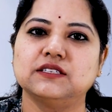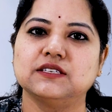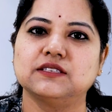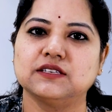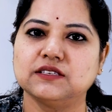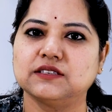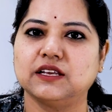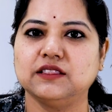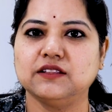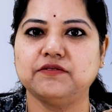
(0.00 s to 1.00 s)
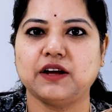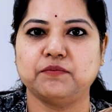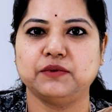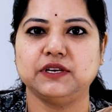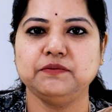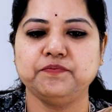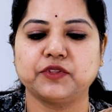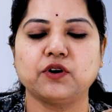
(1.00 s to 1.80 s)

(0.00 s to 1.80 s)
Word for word: diseases in the family,